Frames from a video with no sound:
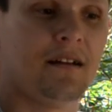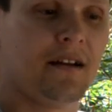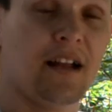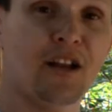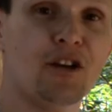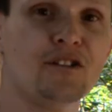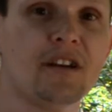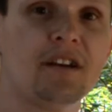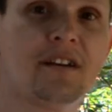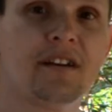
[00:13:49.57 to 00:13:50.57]

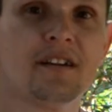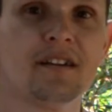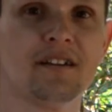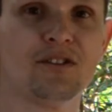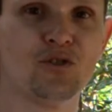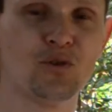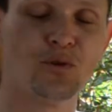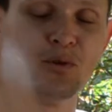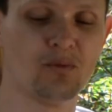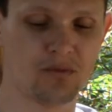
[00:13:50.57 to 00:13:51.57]
allergic
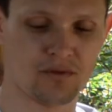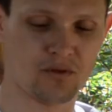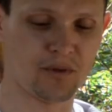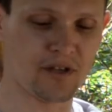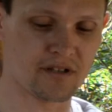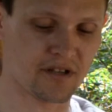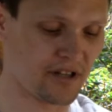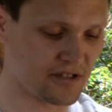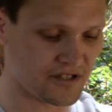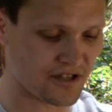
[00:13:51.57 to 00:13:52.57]
to bees. So
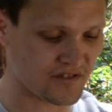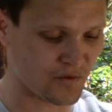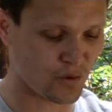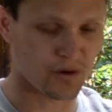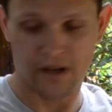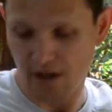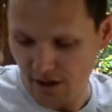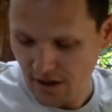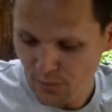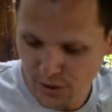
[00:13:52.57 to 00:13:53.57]
this is just for
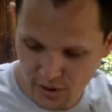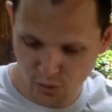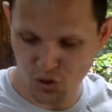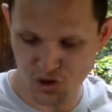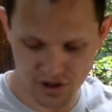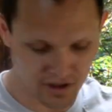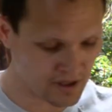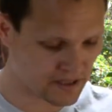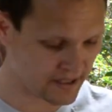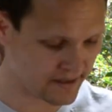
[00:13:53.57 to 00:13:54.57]
precaution.
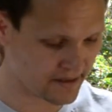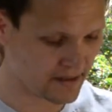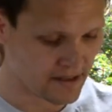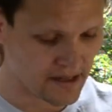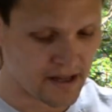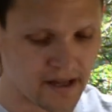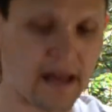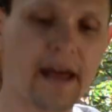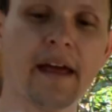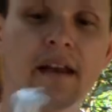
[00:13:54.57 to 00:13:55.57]

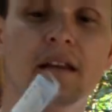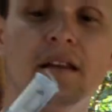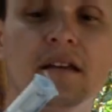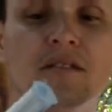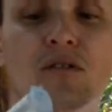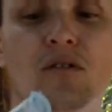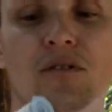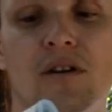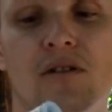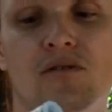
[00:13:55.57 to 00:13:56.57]
And these are
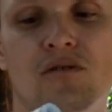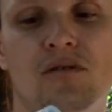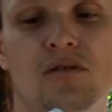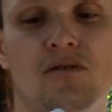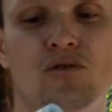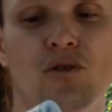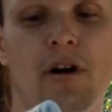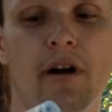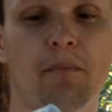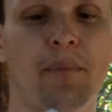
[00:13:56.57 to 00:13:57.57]
those
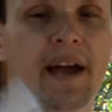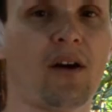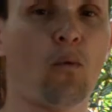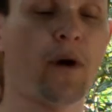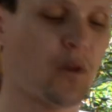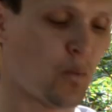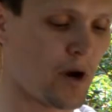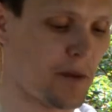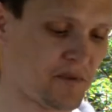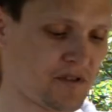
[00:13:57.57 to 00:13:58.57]
dry pack wet
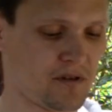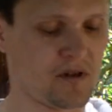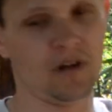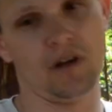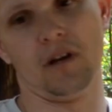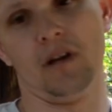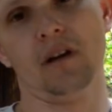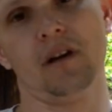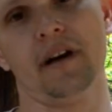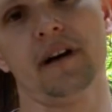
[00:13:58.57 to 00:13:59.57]
wipes
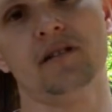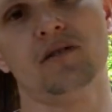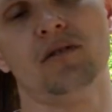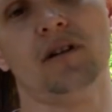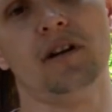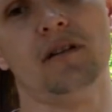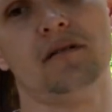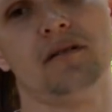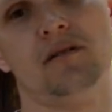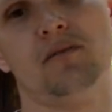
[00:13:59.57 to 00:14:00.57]
in case you need
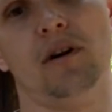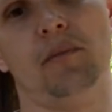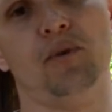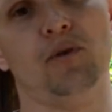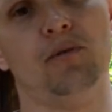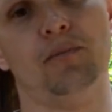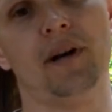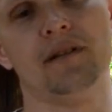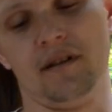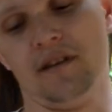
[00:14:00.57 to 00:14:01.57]
to wipe your
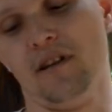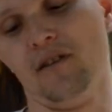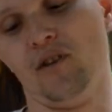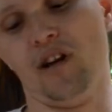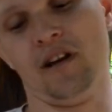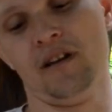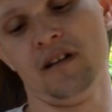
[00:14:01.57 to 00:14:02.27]
butt in the evening